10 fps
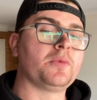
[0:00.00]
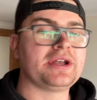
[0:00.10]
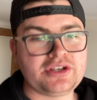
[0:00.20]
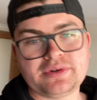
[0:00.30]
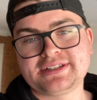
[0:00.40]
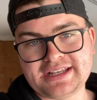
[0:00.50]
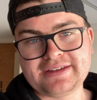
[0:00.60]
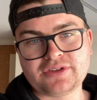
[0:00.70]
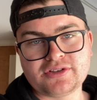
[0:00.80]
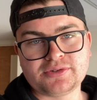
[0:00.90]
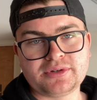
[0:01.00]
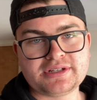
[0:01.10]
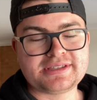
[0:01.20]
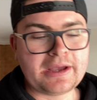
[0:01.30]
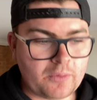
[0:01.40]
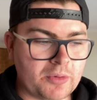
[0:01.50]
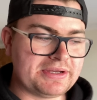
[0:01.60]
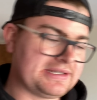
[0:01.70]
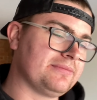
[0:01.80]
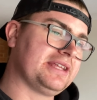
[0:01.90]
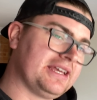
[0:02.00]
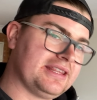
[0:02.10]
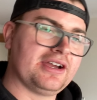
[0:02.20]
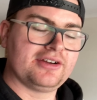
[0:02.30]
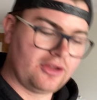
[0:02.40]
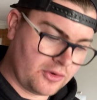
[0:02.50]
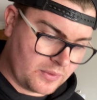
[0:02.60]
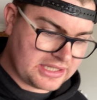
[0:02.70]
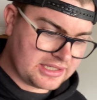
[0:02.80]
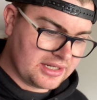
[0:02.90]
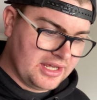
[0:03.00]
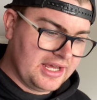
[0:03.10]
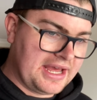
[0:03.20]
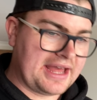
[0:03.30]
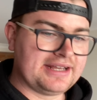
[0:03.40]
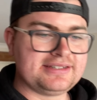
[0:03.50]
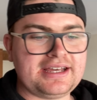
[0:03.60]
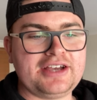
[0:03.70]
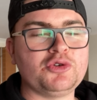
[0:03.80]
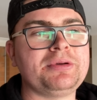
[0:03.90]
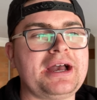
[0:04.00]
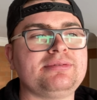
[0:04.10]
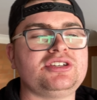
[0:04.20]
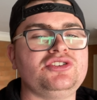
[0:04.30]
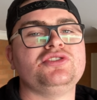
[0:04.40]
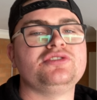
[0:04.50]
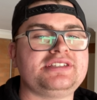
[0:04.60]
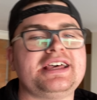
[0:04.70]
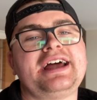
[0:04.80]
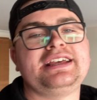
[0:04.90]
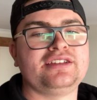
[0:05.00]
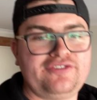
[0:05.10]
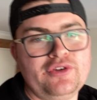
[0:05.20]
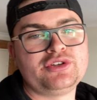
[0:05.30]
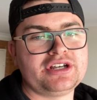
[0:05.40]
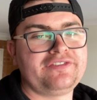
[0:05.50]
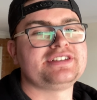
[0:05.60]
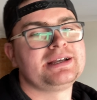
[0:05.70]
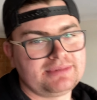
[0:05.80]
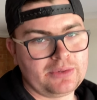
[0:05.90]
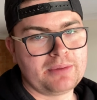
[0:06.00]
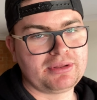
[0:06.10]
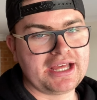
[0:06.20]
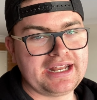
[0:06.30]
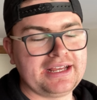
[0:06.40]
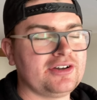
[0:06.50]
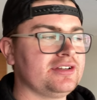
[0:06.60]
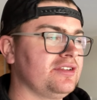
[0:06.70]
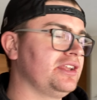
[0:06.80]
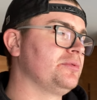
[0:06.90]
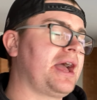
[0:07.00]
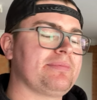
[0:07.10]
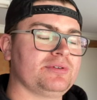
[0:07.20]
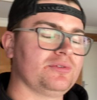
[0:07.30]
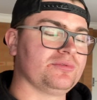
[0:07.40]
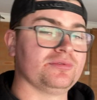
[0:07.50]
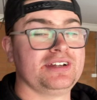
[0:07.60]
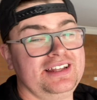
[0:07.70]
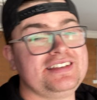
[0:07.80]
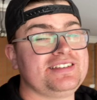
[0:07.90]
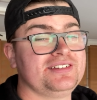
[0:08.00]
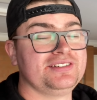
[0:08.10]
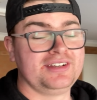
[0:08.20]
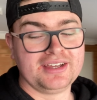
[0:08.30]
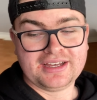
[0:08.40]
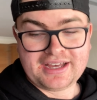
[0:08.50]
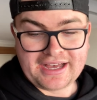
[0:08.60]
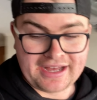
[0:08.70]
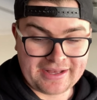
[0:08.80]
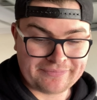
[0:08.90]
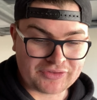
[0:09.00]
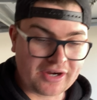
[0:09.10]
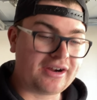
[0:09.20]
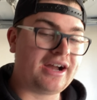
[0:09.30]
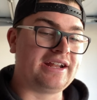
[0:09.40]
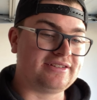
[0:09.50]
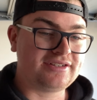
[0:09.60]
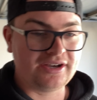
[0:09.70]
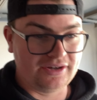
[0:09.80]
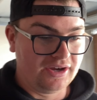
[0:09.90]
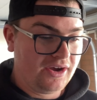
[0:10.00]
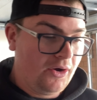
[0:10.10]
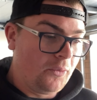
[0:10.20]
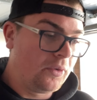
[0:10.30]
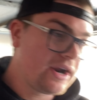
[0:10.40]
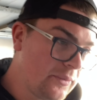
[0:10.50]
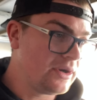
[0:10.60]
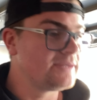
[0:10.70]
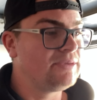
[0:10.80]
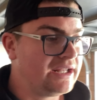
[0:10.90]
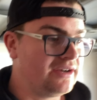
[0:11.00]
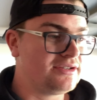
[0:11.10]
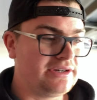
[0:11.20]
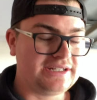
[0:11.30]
when you receive those orders, there will be something in there along with it, and you'll be able to use that in the future for something we're planning on that will happen really soon. Alrighty, so what I was planning on doing